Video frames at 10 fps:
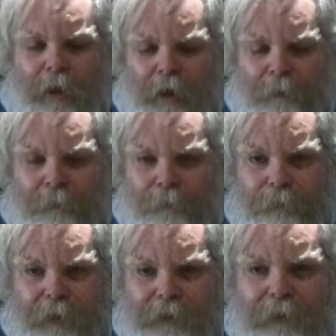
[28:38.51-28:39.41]
Um,
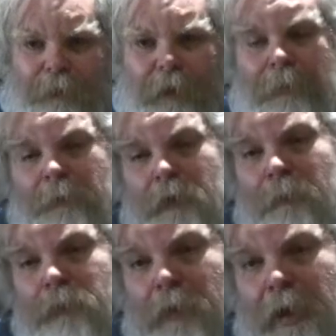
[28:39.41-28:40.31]
like I said, we have people
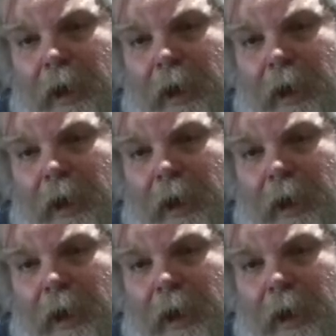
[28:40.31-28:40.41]
come to our